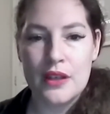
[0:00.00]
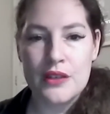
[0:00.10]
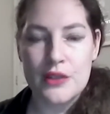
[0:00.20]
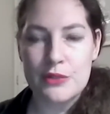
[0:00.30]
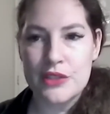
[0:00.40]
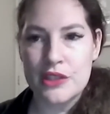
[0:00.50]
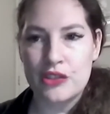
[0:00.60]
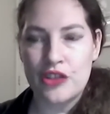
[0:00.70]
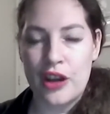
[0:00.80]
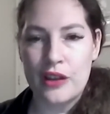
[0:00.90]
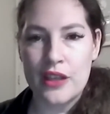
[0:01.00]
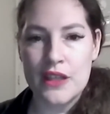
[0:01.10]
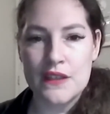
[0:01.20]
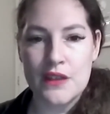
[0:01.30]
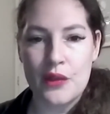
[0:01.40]
So I'm just going to share
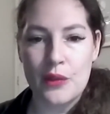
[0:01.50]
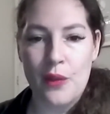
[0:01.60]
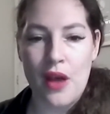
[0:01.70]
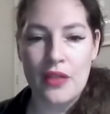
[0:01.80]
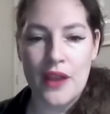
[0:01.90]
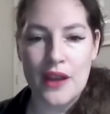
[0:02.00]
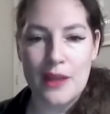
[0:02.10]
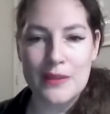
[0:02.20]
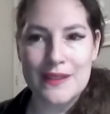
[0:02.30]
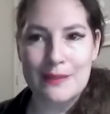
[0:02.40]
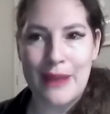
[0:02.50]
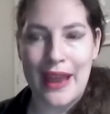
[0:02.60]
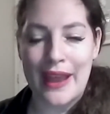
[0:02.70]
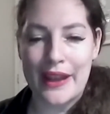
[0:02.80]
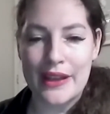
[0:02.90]
this on the Wealth Dynamics
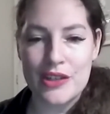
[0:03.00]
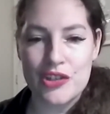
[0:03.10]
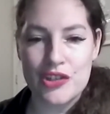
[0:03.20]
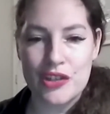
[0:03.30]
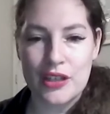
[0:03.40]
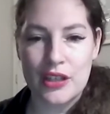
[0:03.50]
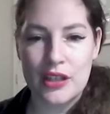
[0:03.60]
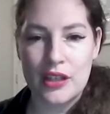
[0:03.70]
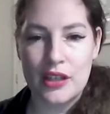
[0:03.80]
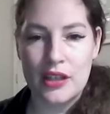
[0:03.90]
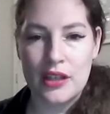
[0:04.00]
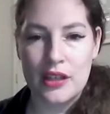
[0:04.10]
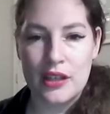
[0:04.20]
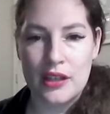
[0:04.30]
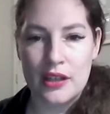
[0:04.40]
page.
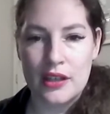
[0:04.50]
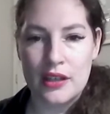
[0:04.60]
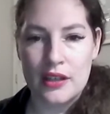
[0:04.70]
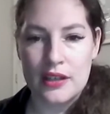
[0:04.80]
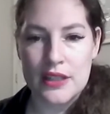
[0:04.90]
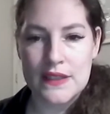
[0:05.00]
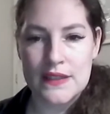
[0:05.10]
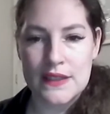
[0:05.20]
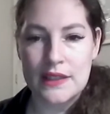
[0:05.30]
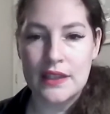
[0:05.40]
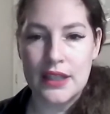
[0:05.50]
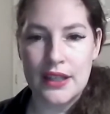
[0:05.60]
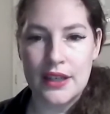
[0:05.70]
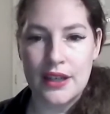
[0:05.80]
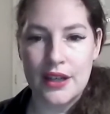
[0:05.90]
Let's see
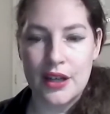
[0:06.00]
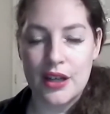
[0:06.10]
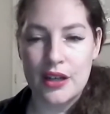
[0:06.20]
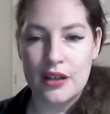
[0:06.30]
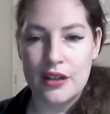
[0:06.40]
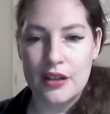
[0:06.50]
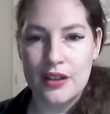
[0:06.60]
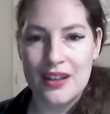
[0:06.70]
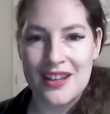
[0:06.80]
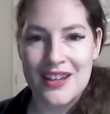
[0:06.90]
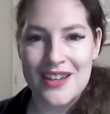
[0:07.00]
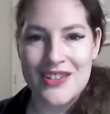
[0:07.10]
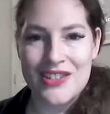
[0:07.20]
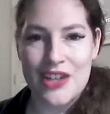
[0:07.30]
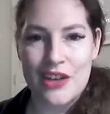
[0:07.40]
here.
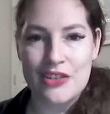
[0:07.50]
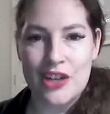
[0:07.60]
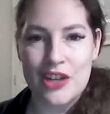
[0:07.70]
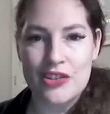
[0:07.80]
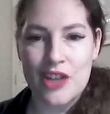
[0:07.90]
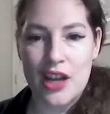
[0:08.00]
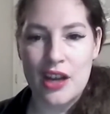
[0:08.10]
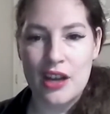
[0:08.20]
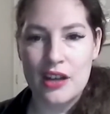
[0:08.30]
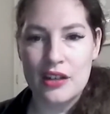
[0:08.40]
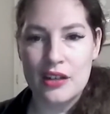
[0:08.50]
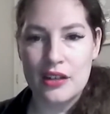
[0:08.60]
Share, share, share.